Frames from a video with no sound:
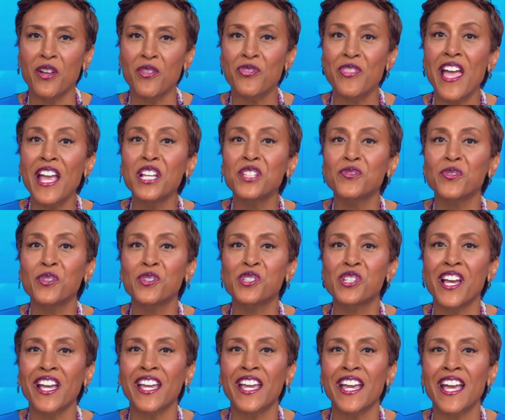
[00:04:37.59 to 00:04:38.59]
Thanks for
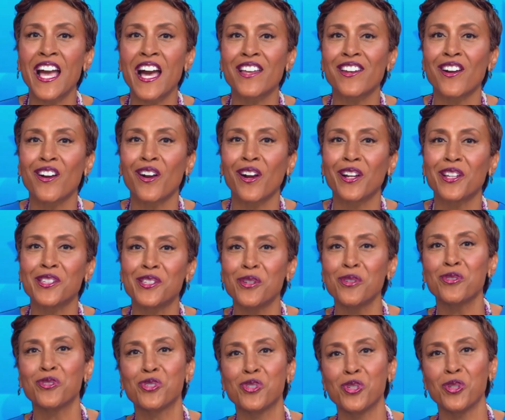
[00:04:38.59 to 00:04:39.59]
checking out our
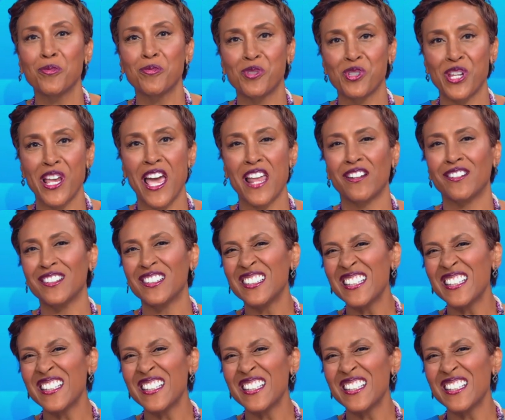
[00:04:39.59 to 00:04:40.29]
YouTube channel.